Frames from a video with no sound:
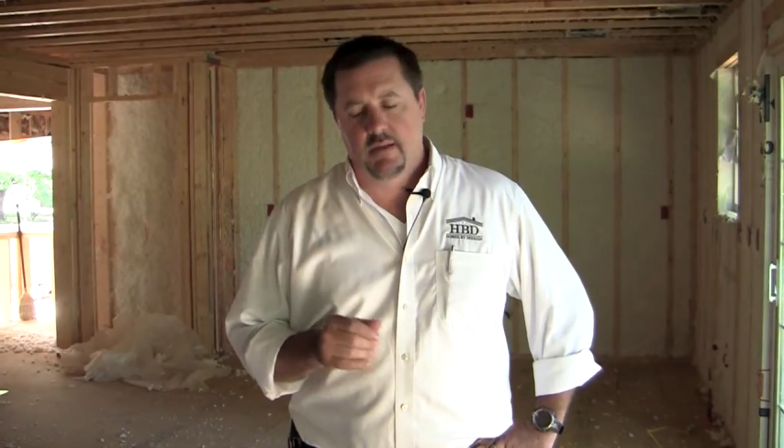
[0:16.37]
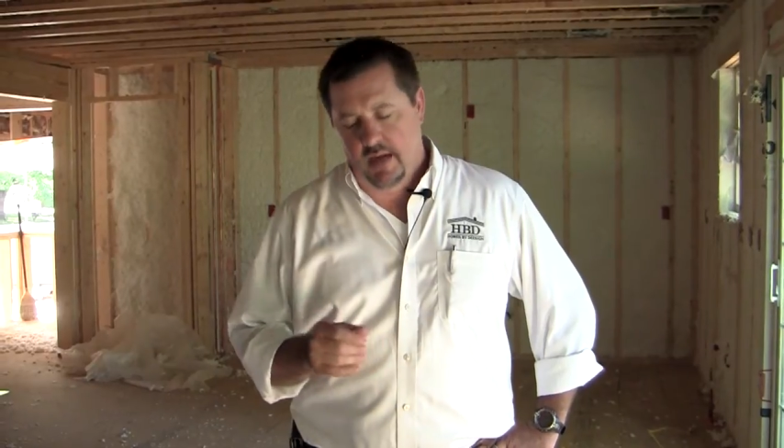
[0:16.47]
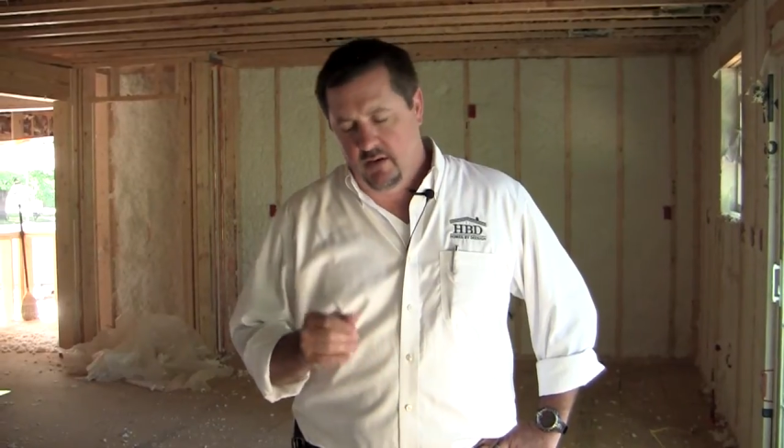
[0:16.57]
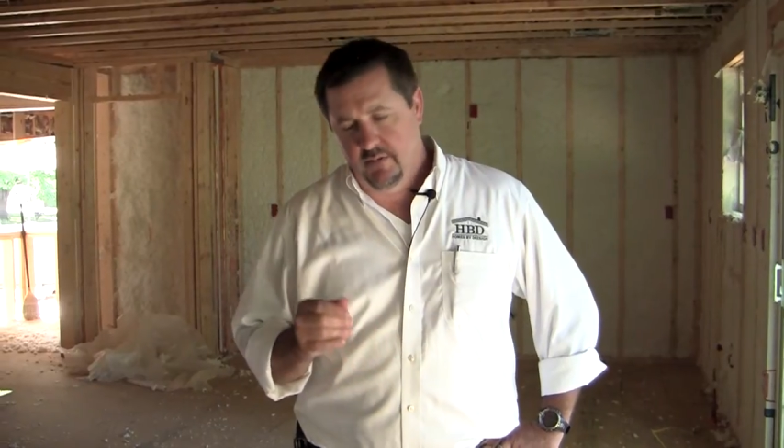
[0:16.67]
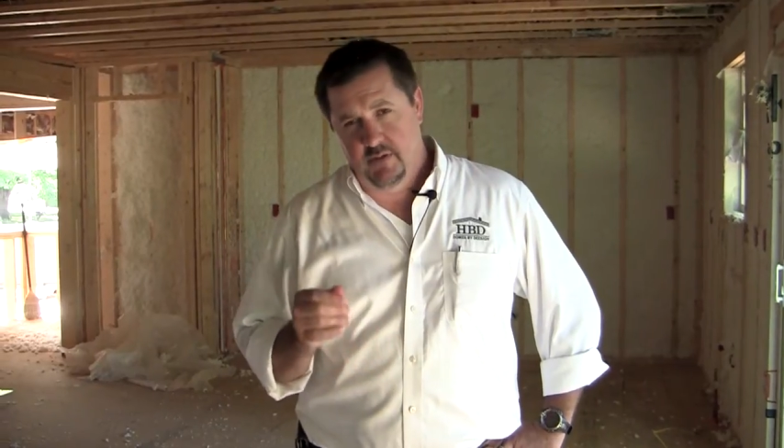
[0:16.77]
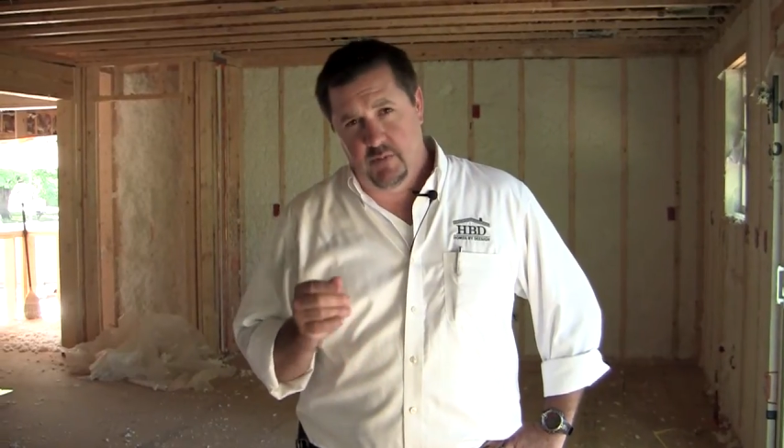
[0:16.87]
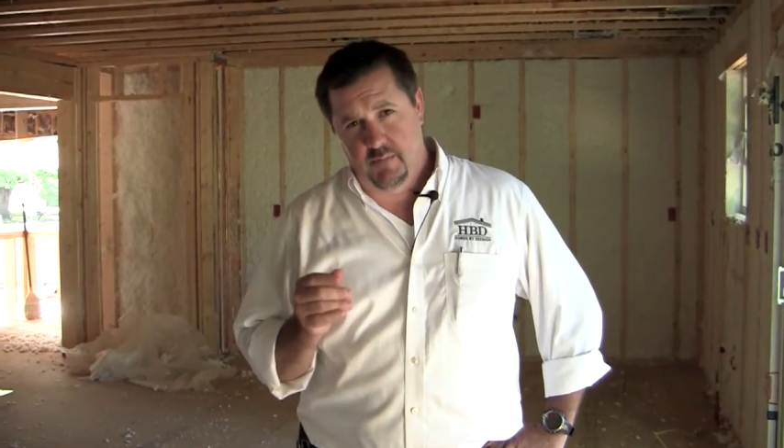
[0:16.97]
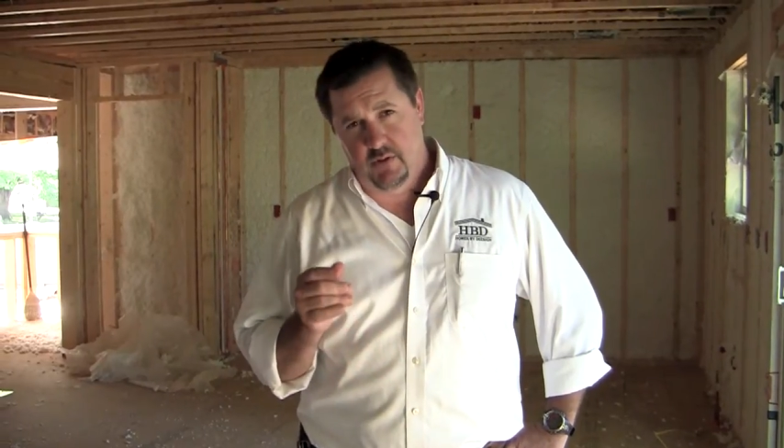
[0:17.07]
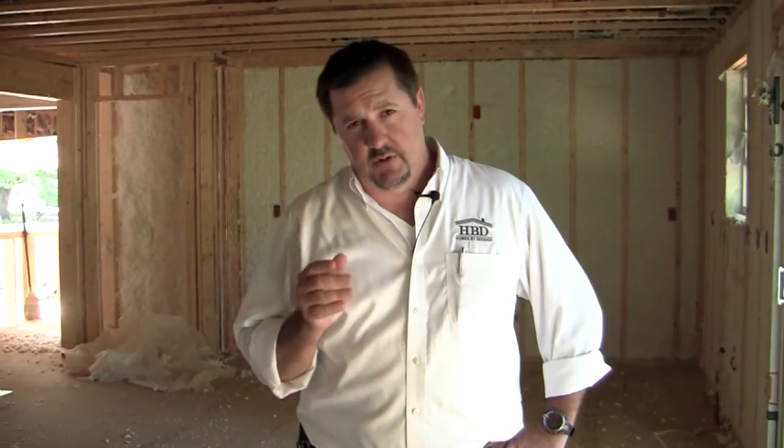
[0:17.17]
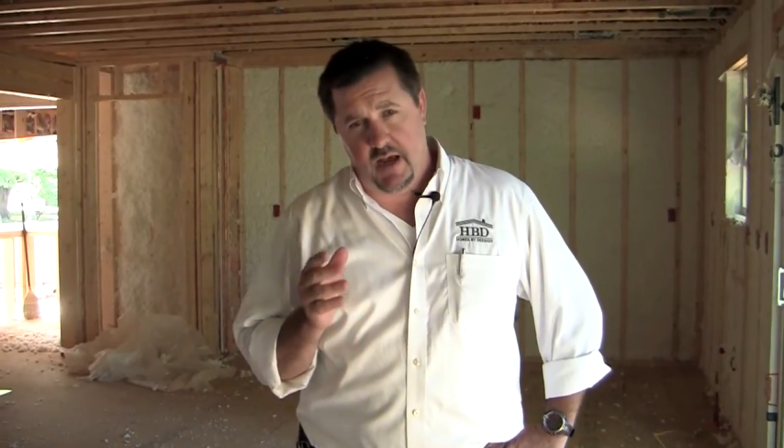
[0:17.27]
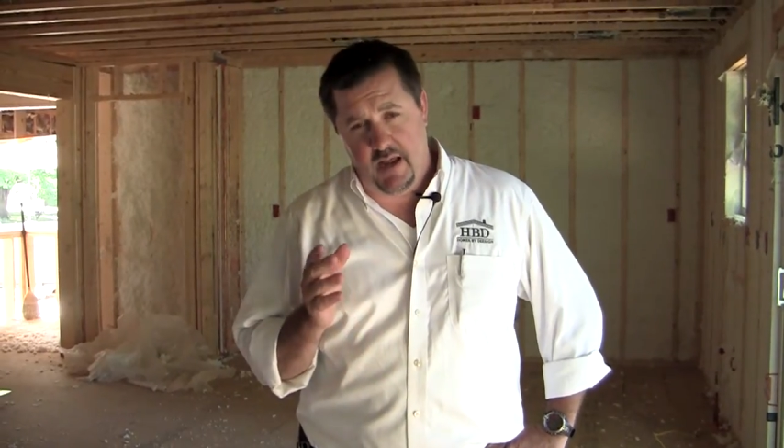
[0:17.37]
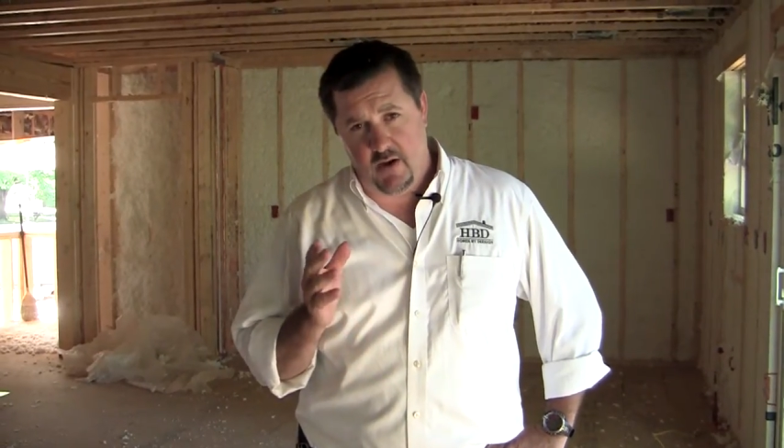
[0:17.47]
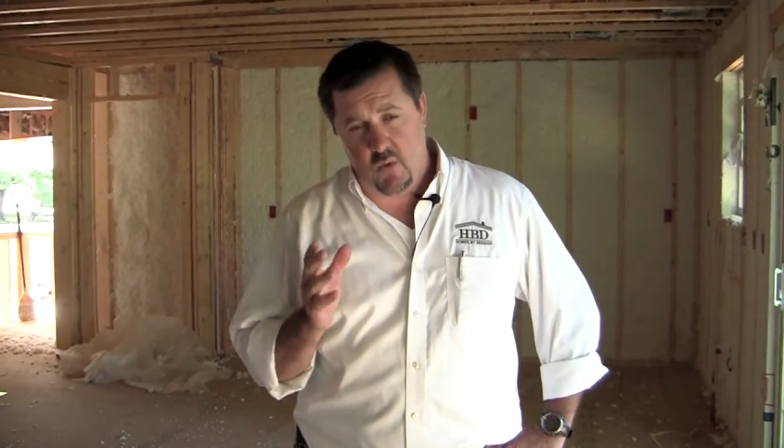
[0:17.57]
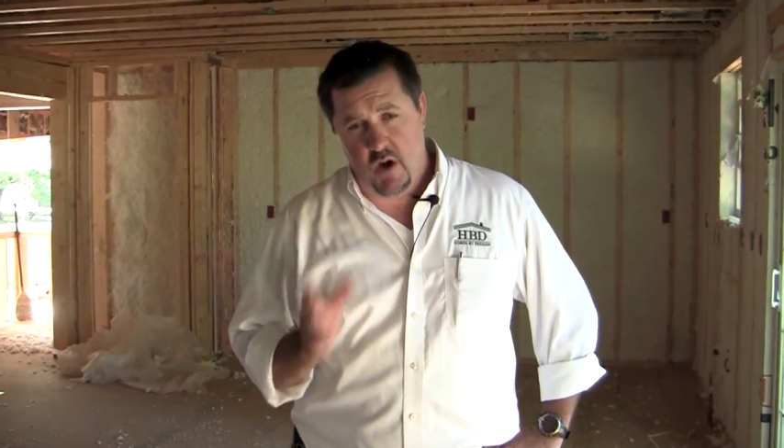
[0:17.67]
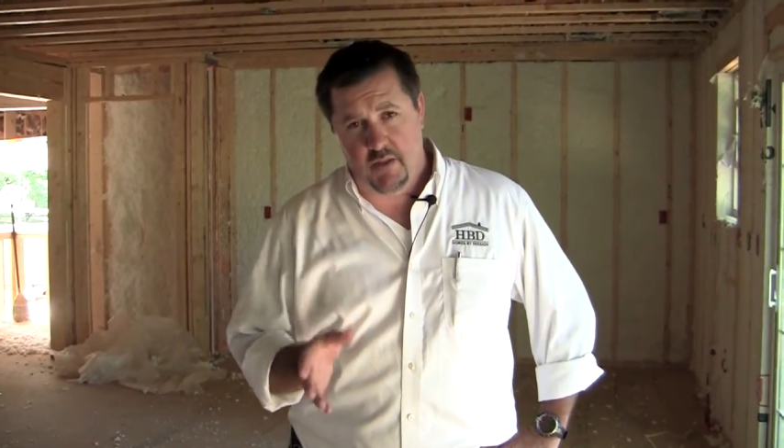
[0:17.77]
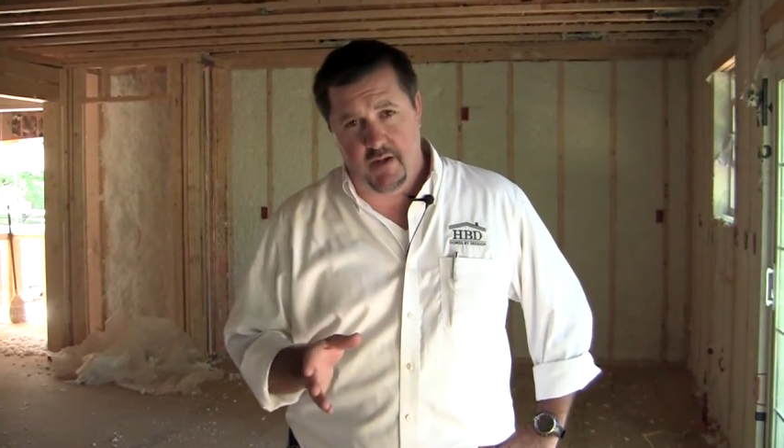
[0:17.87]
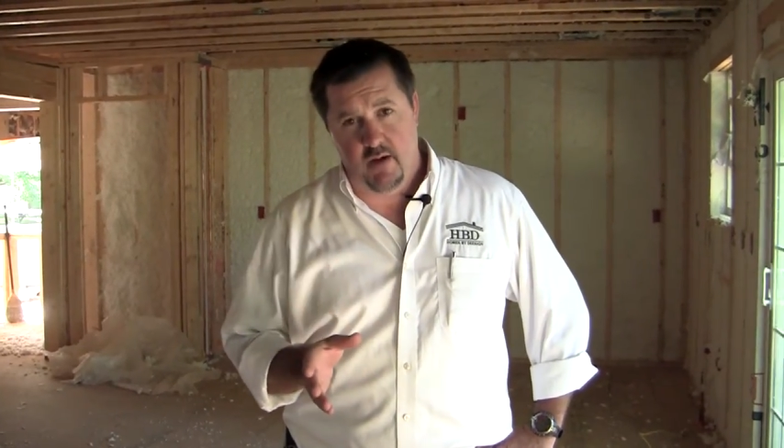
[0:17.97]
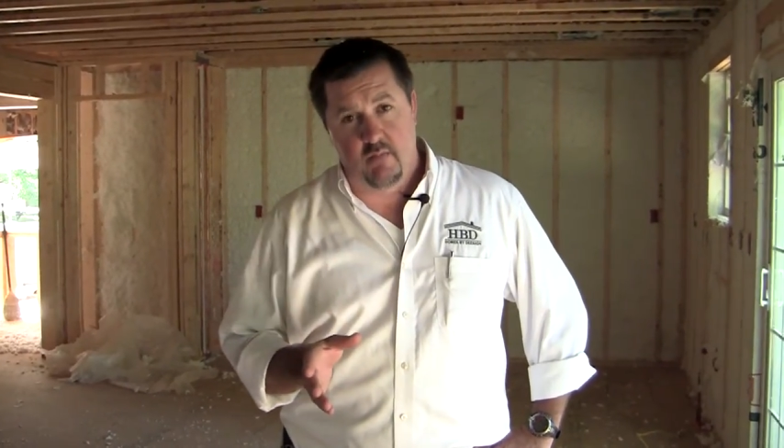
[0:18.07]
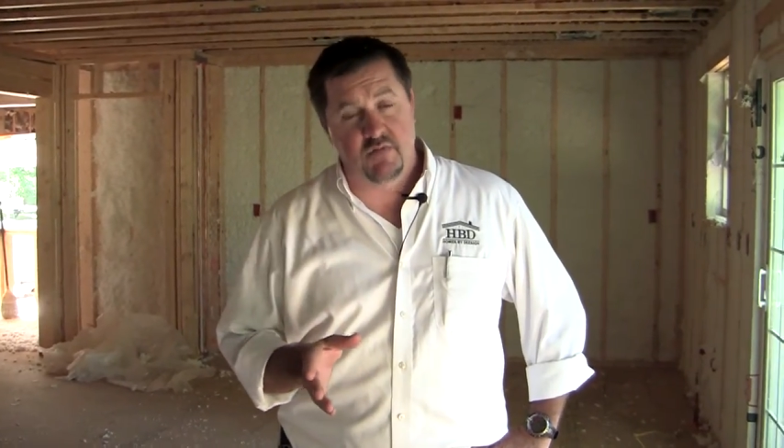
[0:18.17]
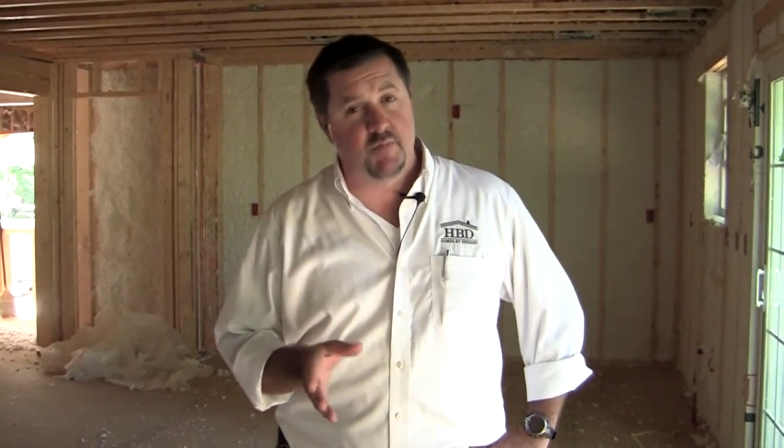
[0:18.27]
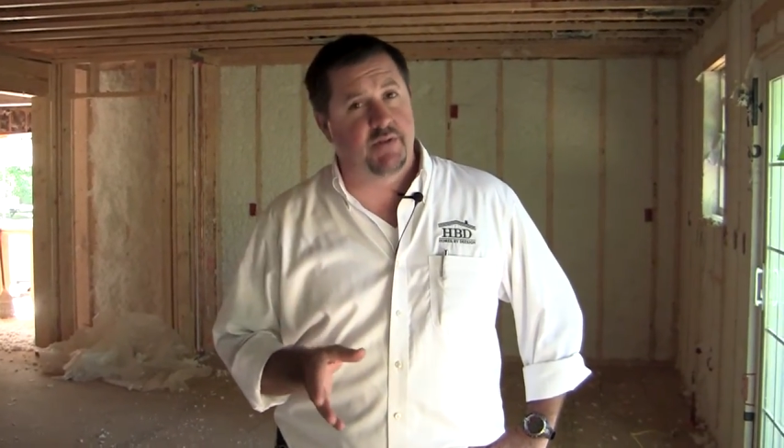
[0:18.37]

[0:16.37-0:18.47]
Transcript: Not only do we build high quality homes,